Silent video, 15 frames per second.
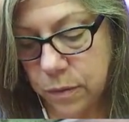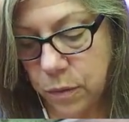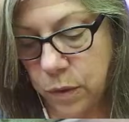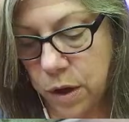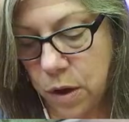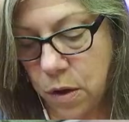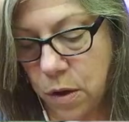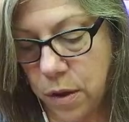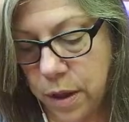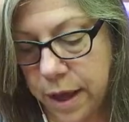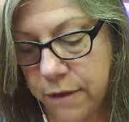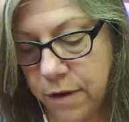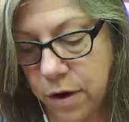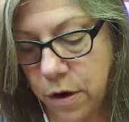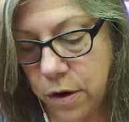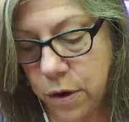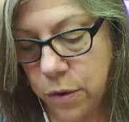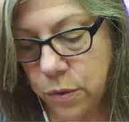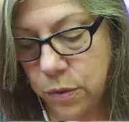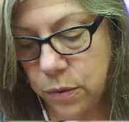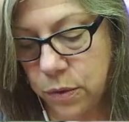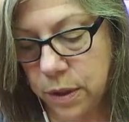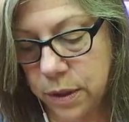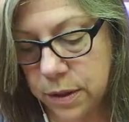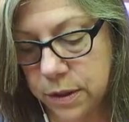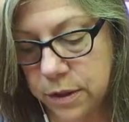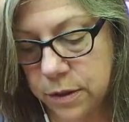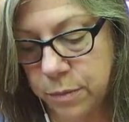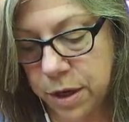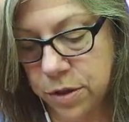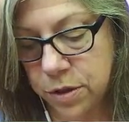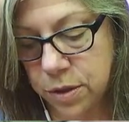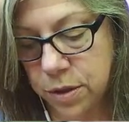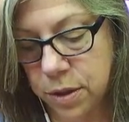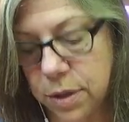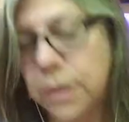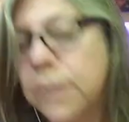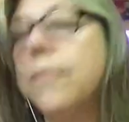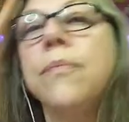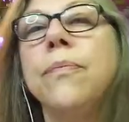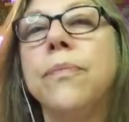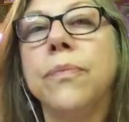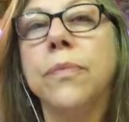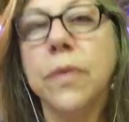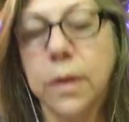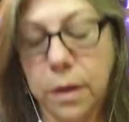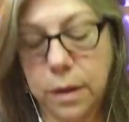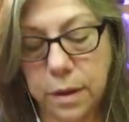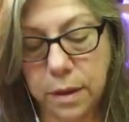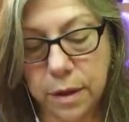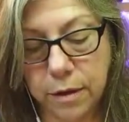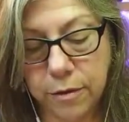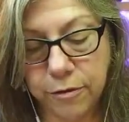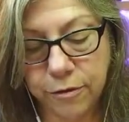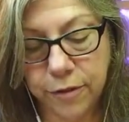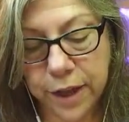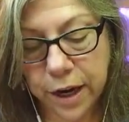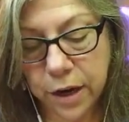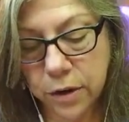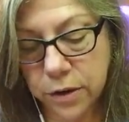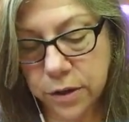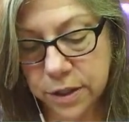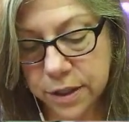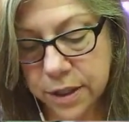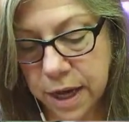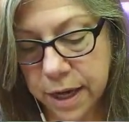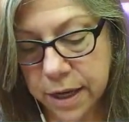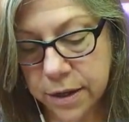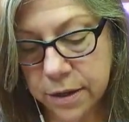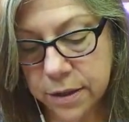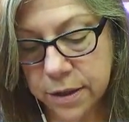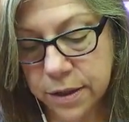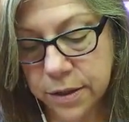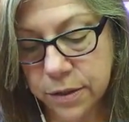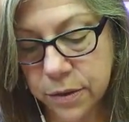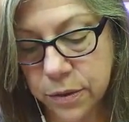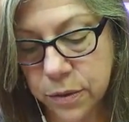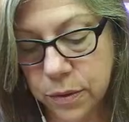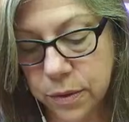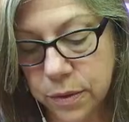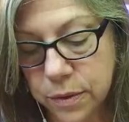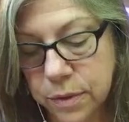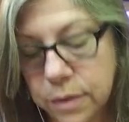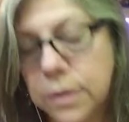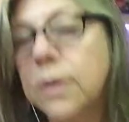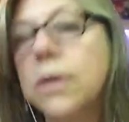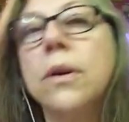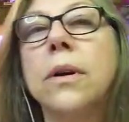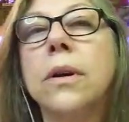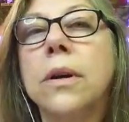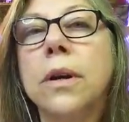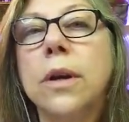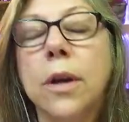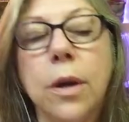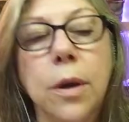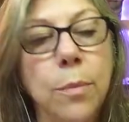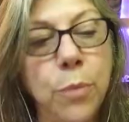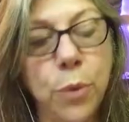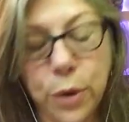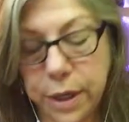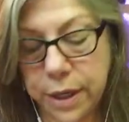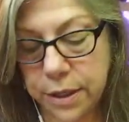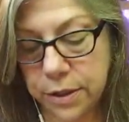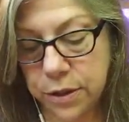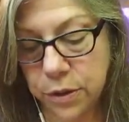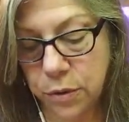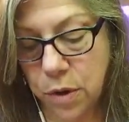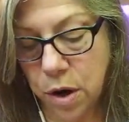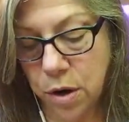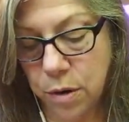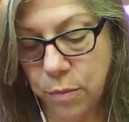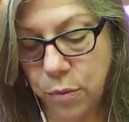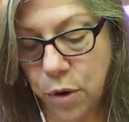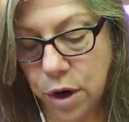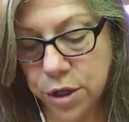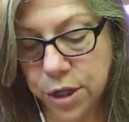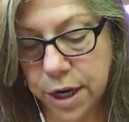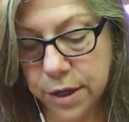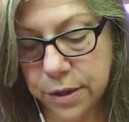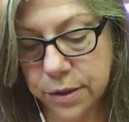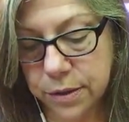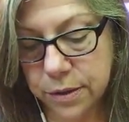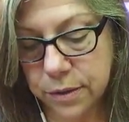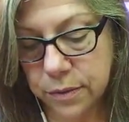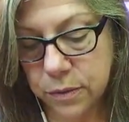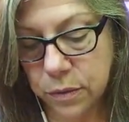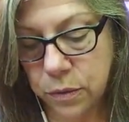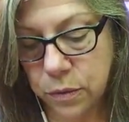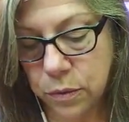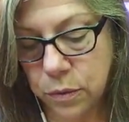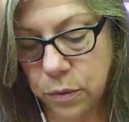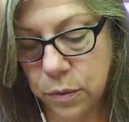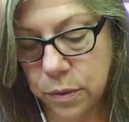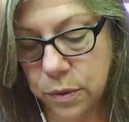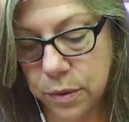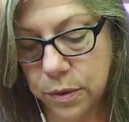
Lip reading: We all have our own special flair or style to put into our projects. Ooh.